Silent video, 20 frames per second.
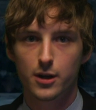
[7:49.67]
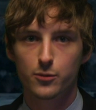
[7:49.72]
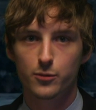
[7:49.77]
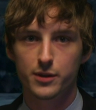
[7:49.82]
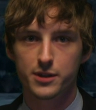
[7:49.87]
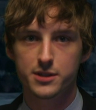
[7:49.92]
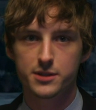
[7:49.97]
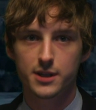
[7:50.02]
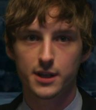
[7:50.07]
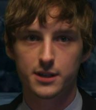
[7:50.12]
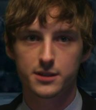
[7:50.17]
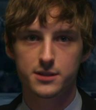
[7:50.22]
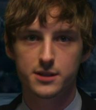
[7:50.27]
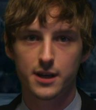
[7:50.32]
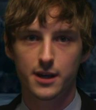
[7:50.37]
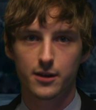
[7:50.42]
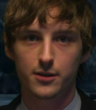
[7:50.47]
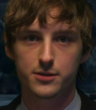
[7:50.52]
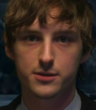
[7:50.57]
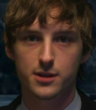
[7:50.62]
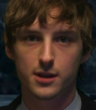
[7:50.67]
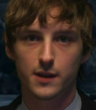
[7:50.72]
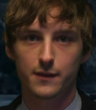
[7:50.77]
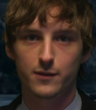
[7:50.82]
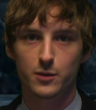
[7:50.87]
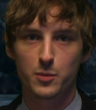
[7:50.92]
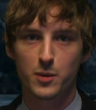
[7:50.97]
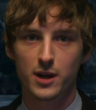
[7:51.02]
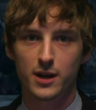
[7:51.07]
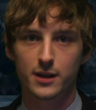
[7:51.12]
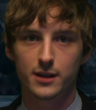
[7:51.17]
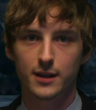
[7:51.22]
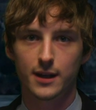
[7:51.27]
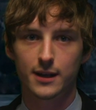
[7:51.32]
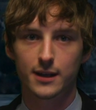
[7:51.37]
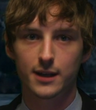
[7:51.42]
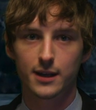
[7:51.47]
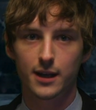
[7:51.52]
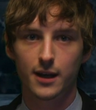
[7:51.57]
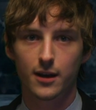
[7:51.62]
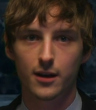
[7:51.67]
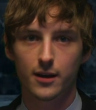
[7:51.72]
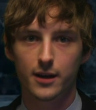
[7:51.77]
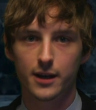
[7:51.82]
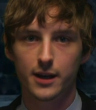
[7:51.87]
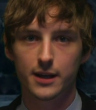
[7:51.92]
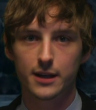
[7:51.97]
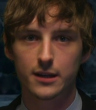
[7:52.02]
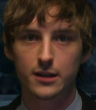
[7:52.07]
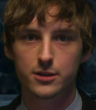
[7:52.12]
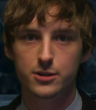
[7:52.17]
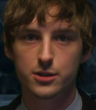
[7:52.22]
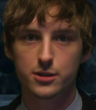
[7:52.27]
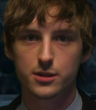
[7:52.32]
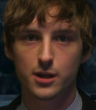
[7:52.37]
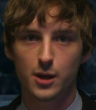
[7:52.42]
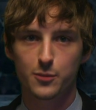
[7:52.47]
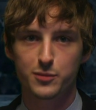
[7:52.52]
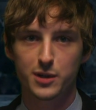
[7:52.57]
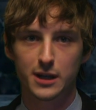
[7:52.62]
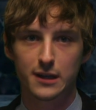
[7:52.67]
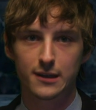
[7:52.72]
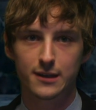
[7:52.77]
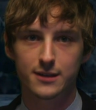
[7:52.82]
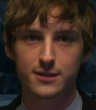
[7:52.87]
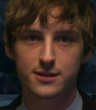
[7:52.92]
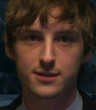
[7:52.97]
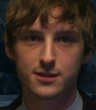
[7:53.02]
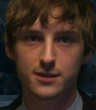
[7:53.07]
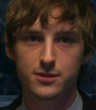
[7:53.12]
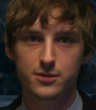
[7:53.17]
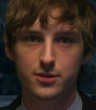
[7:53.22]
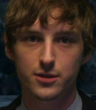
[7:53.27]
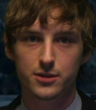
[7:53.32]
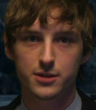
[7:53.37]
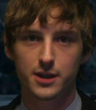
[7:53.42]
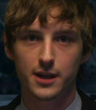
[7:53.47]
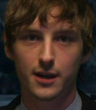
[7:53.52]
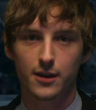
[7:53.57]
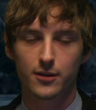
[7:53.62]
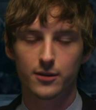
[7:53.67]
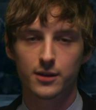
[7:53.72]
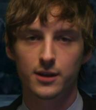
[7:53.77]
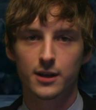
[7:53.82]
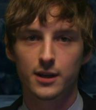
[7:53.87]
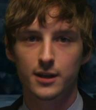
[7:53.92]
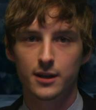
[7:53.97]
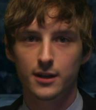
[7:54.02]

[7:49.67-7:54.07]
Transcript: with six towns in the Vermont Yankee area each adopting a sister town